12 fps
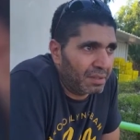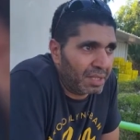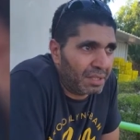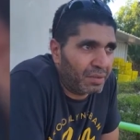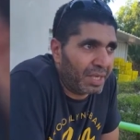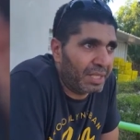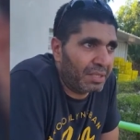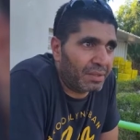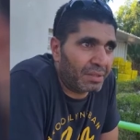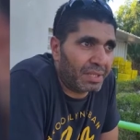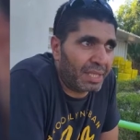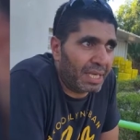They try
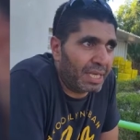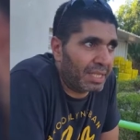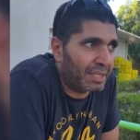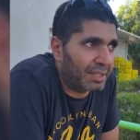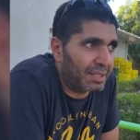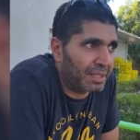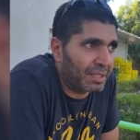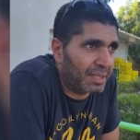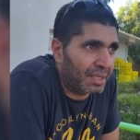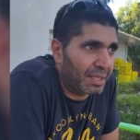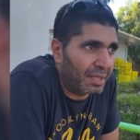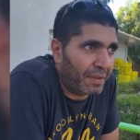to sell us
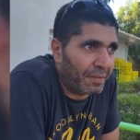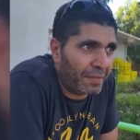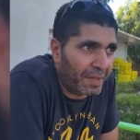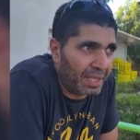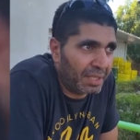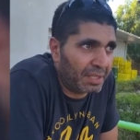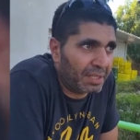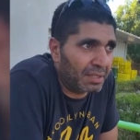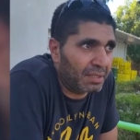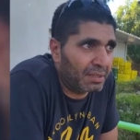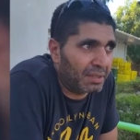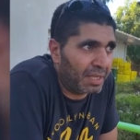things,
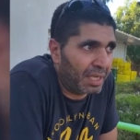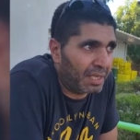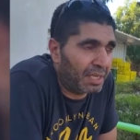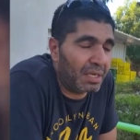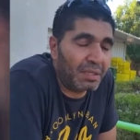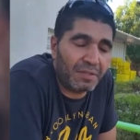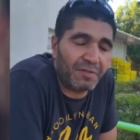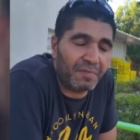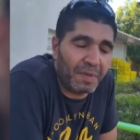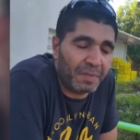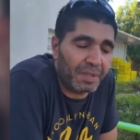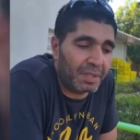and a lot of
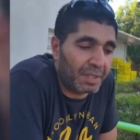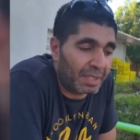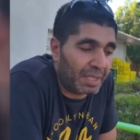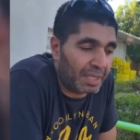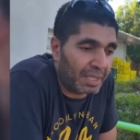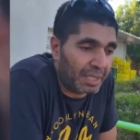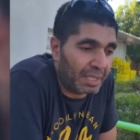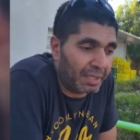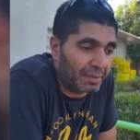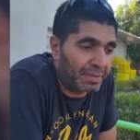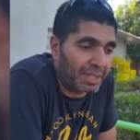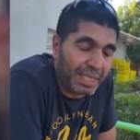people
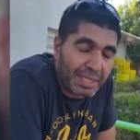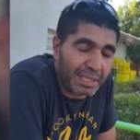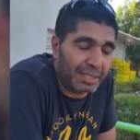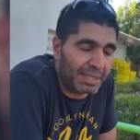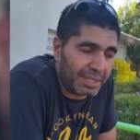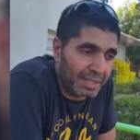eat it.